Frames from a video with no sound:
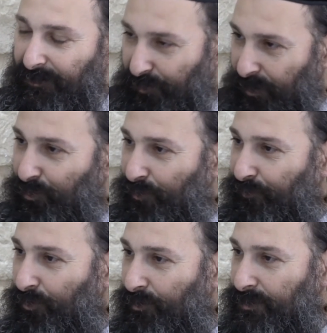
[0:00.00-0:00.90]
theory,
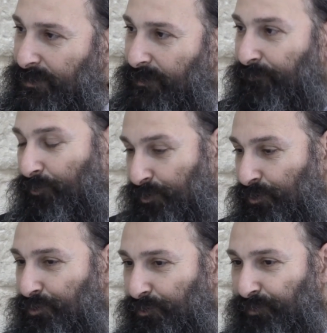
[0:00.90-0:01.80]
of course
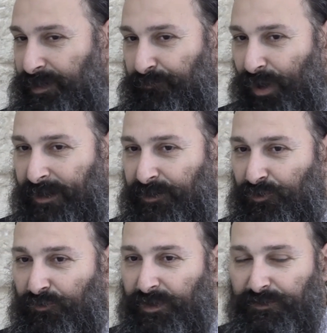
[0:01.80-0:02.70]
also being
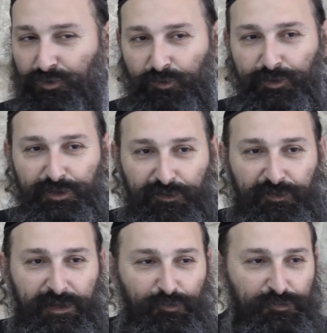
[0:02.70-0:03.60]
practical, but who would you
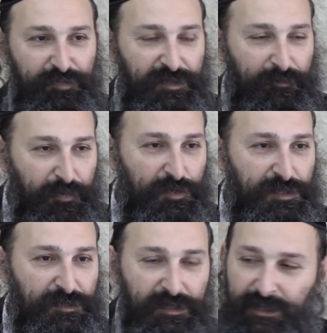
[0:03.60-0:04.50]
think would be the
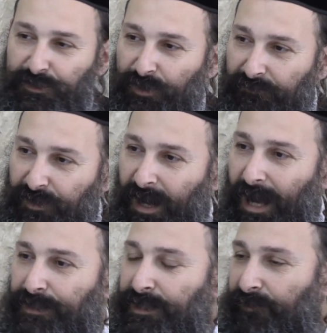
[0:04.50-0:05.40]
person that needs to have the
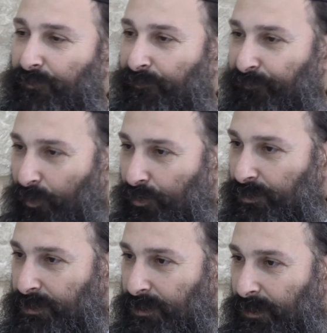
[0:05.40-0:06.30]
highest level of
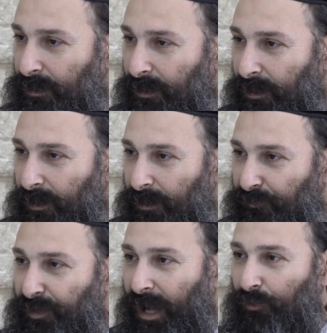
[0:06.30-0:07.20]
focus?
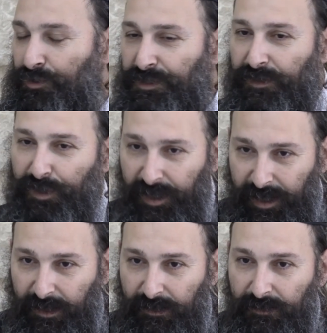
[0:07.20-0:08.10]
Then I would say the
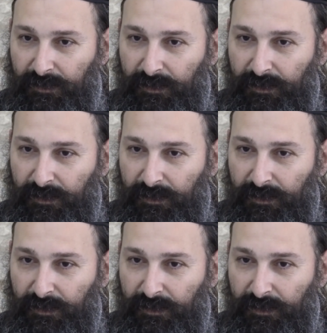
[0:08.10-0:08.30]
king.